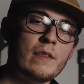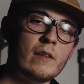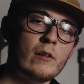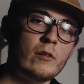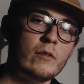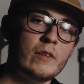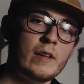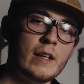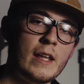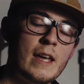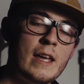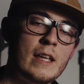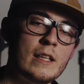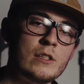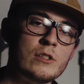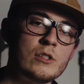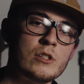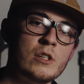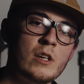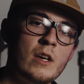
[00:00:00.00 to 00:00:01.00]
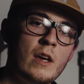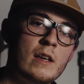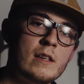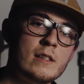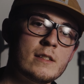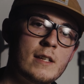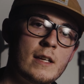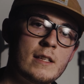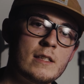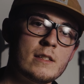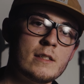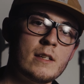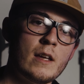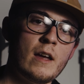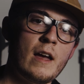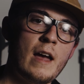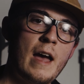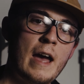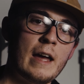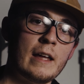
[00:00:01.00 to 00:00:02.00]
of an inch
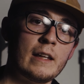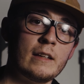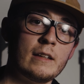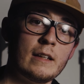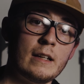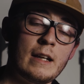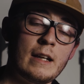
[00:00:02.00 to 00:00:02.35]
sensor and